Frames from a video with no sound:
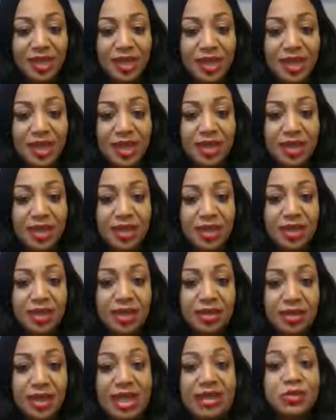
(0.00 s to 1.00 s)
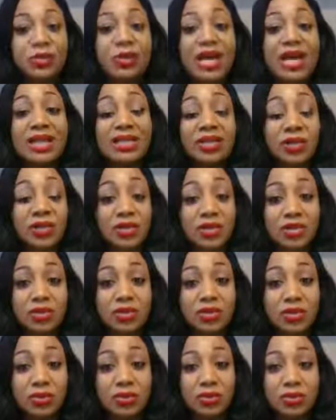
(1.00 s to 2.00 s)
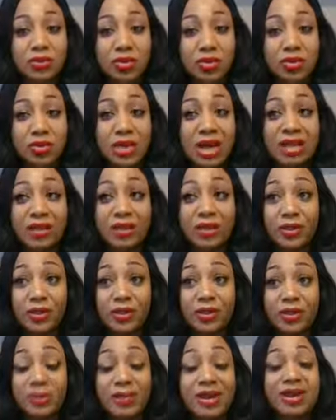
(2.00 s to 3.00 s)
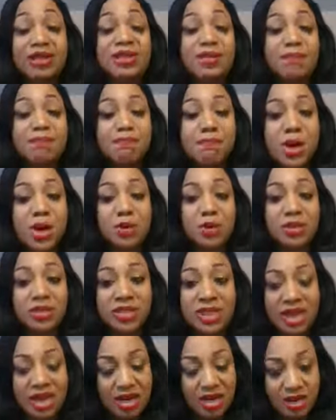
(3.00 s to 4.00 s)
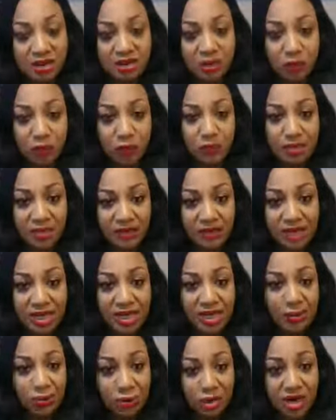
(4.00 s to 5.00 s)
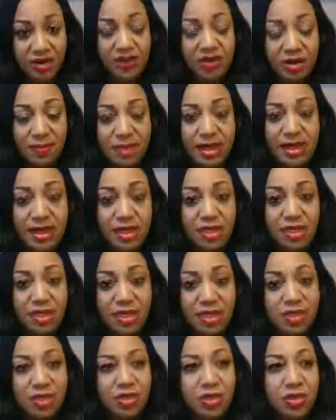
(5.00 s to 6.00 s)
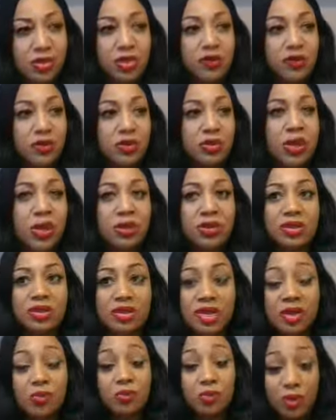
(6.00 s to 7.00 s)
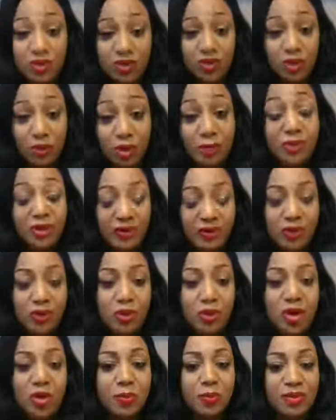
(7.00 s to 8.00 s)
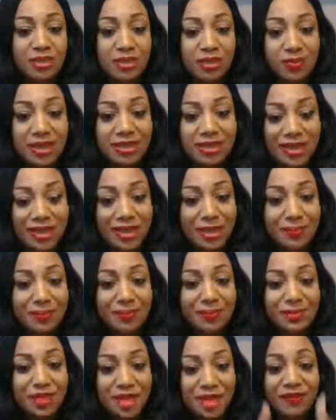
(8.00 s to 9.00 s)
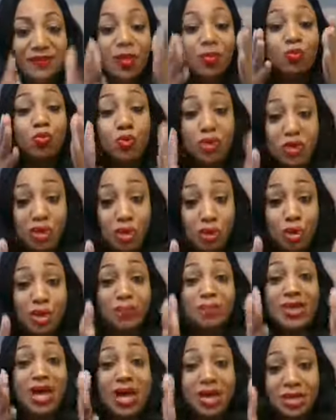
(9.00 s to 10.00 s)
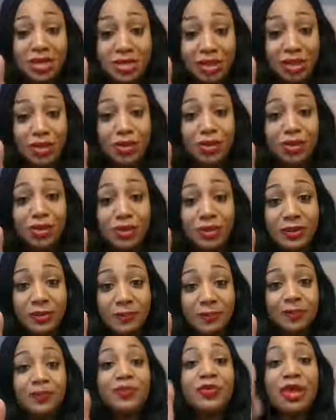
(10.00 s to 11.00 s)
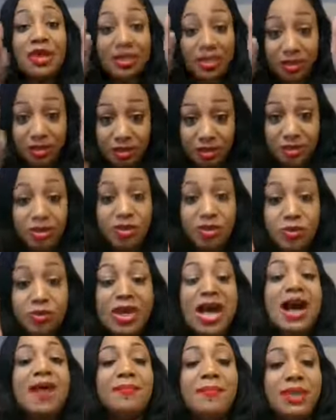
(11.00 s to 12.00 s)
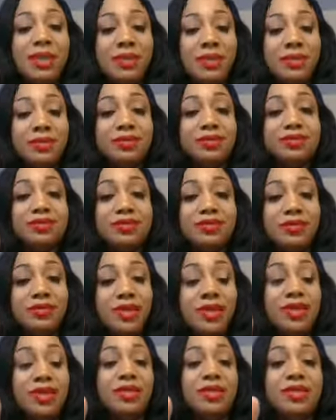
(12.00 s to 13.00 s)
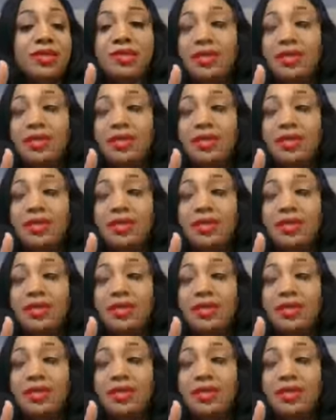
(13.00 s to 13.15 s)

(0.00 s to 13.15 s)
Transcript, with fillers: And that's what I learned to do. So I learned to make the most out of a little bit of time wherever I'm at. So if you notice that I'm with you, I'm giving you 100% of my time. Like if I'm with you and I'm talking to you, you got me, right?